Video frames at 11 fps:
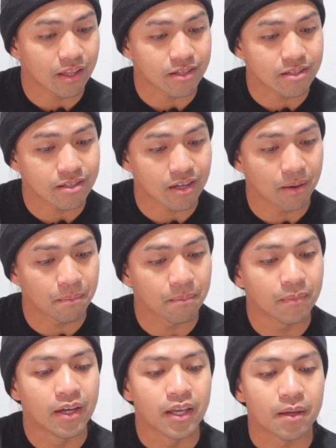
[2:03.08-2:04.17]
that some
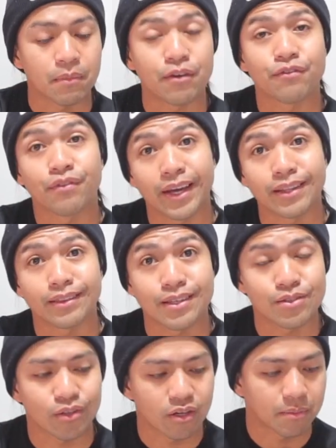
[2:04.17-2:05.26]
may find
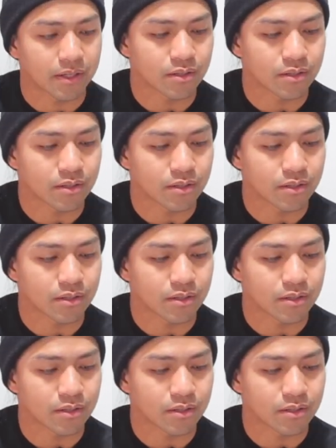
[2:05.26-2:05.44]
disturbing.